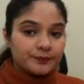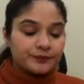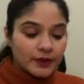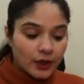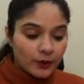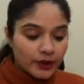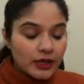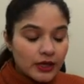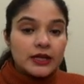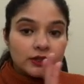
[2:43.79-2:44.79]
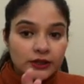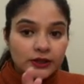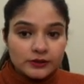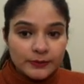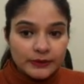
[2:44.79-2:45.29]
Okay, this
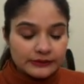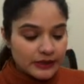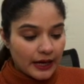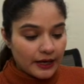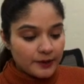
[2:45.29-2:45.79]
means that